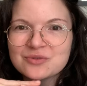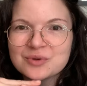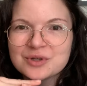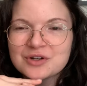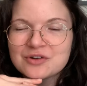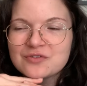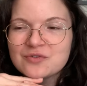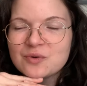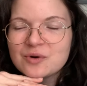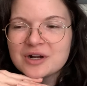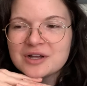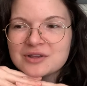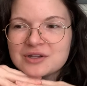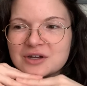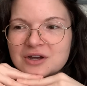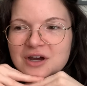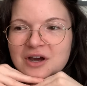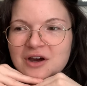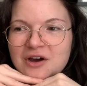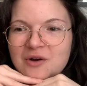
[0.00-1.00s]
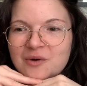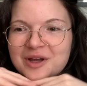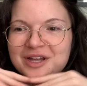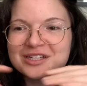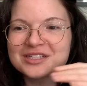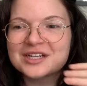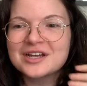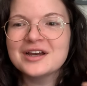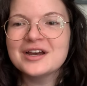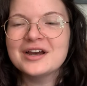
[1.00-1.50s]
3 or 4 on the go,
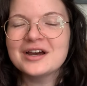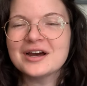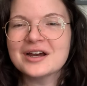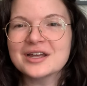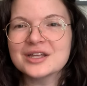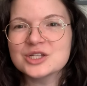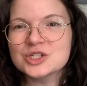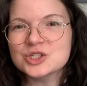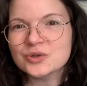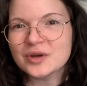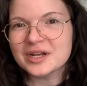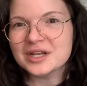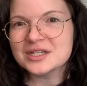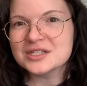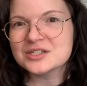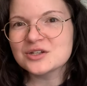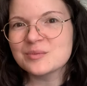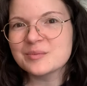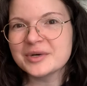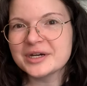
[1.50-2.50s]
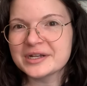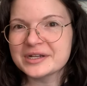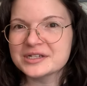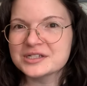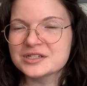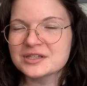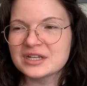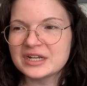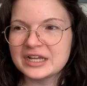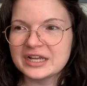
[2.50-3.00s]
and I enjoyed it so
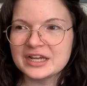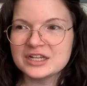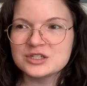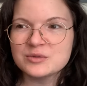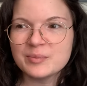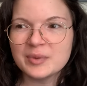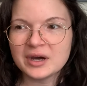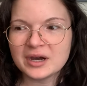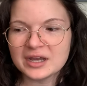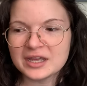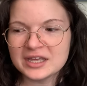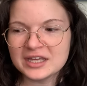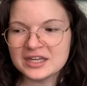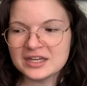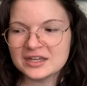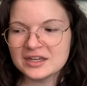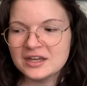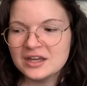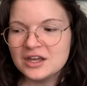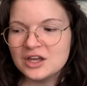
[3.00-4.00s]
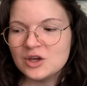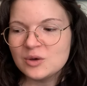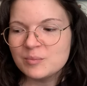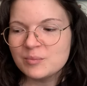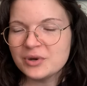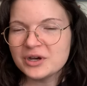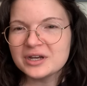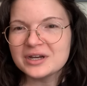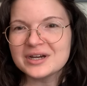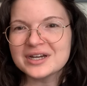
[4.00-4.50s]
much that I had to buy it,
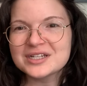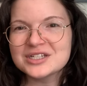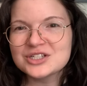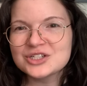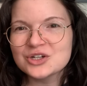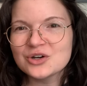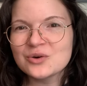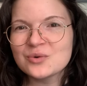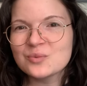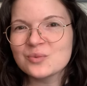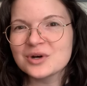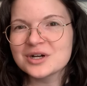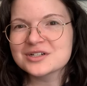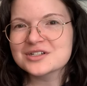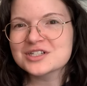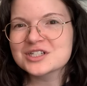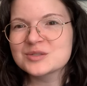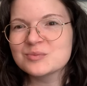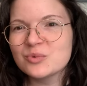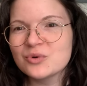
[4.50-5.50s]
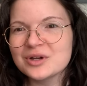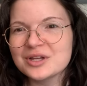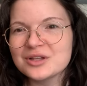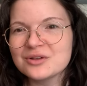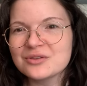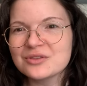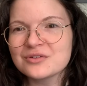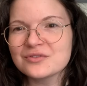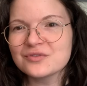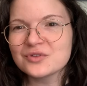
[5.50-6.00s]
but I don't want to
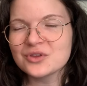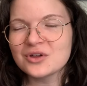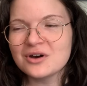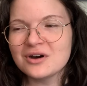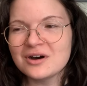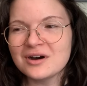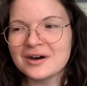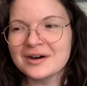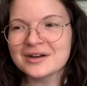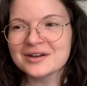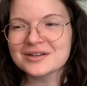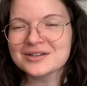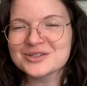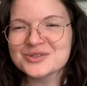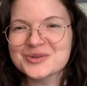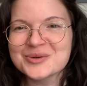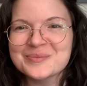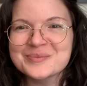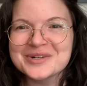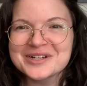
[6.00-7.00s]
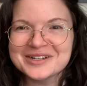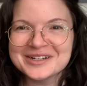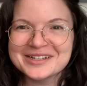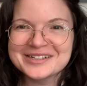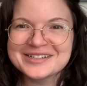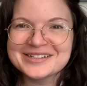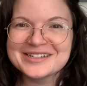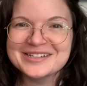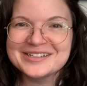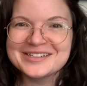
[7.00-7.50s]
spoil the vlog, so I'm not
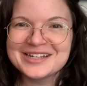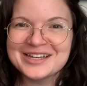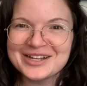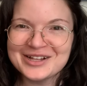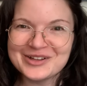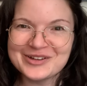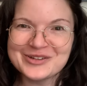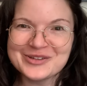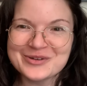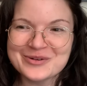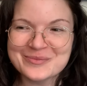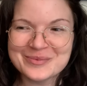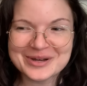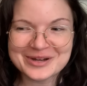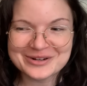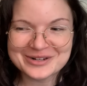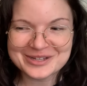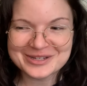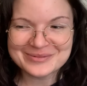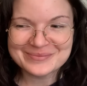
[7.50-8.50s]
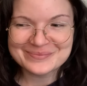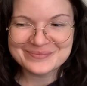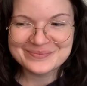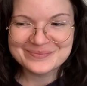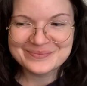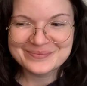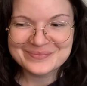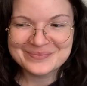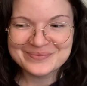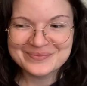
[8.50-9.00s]
going to tell you about it.
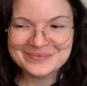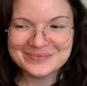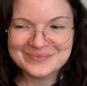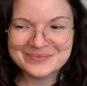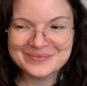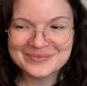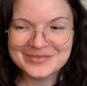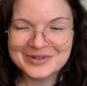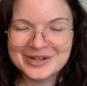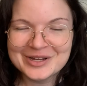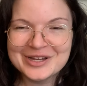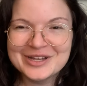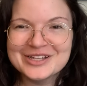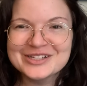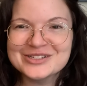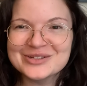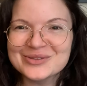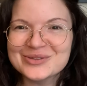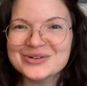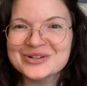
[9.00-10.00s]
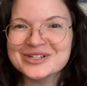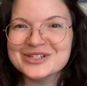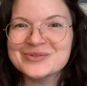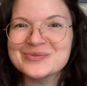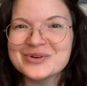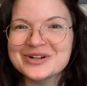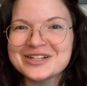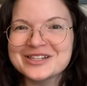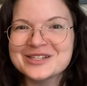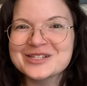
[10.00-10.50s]
So there is
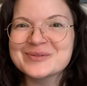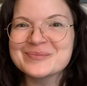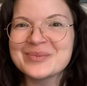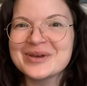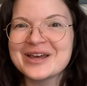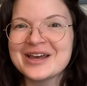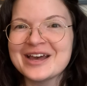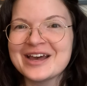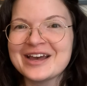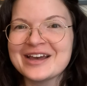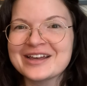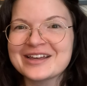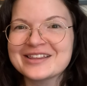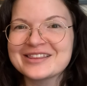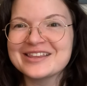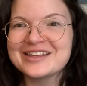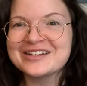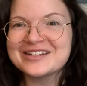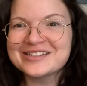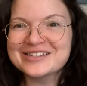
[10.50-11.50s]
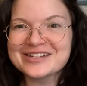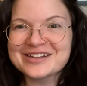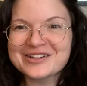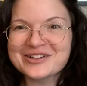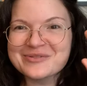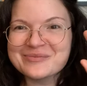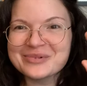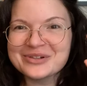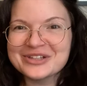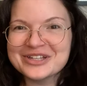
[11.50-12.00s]
one in this bag that is a
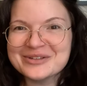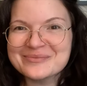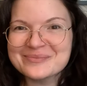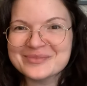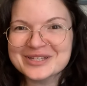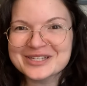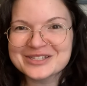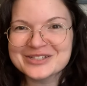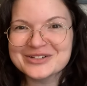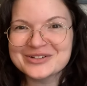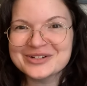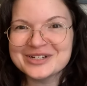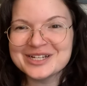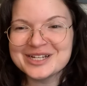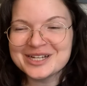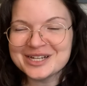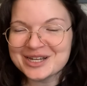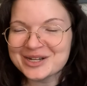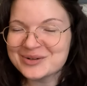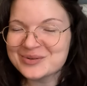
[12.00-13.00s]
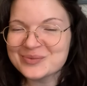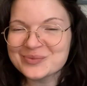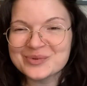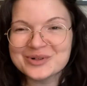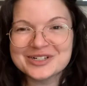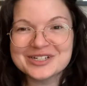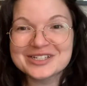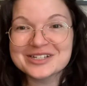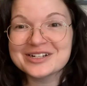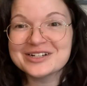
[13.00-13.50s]
complete mystery, and
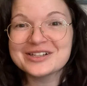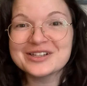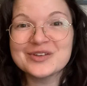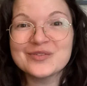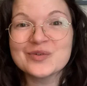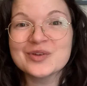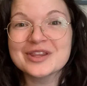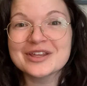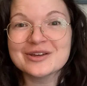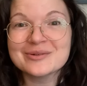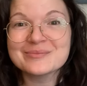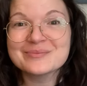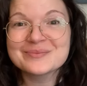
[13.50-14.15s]
we're just gonna live with it.